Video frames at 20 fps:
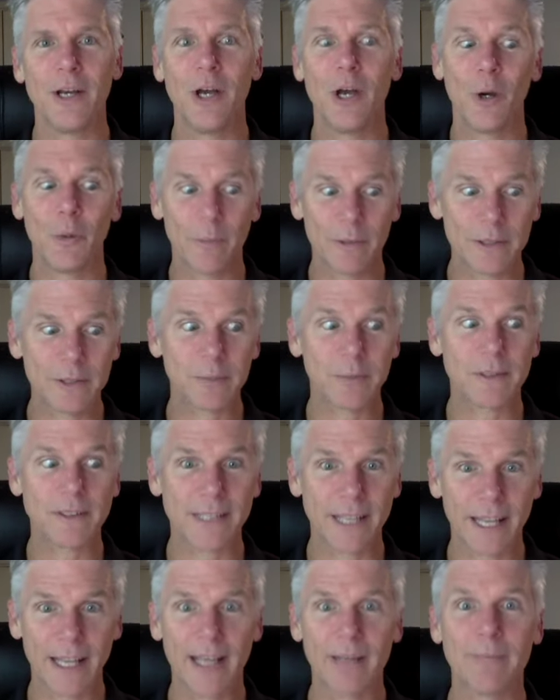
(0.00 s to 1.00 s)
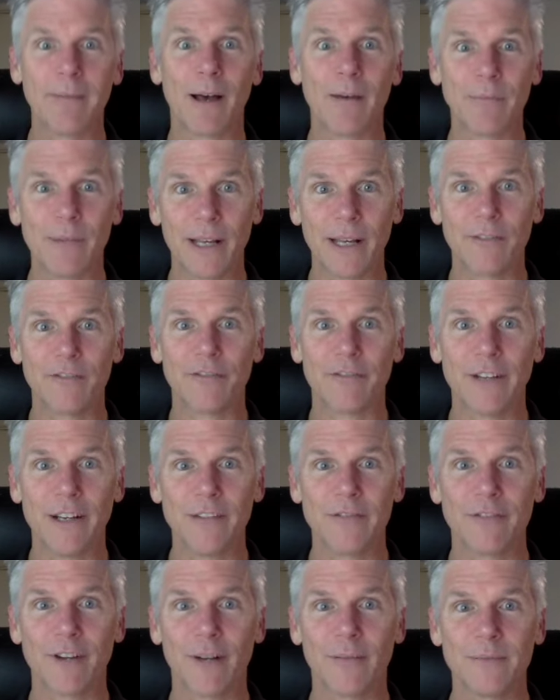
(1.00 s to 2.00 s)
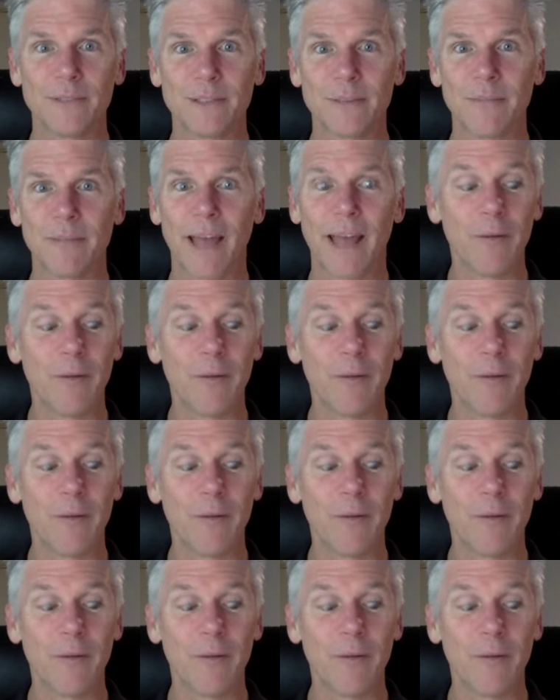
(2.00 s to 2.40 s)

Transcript: which was again about being freed from some,